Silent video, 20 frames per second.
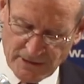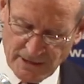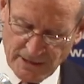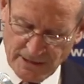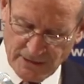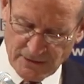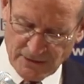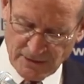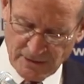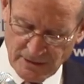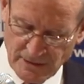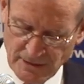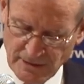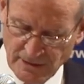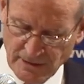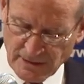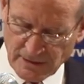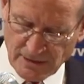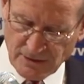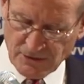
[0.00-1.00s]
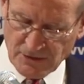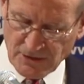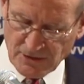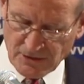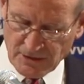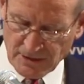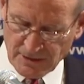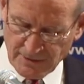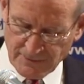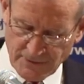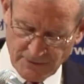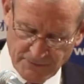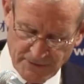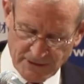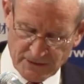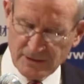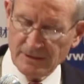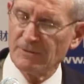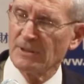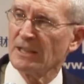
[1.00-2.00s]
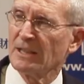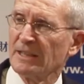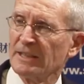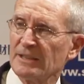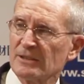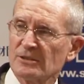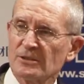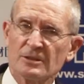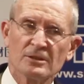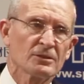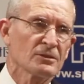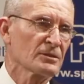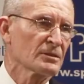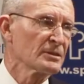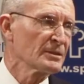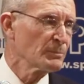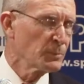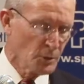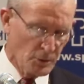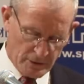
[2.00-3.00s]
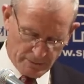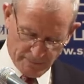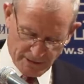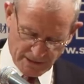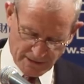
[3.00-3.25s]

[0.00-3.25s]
States, consisting of defensive alliances, deployed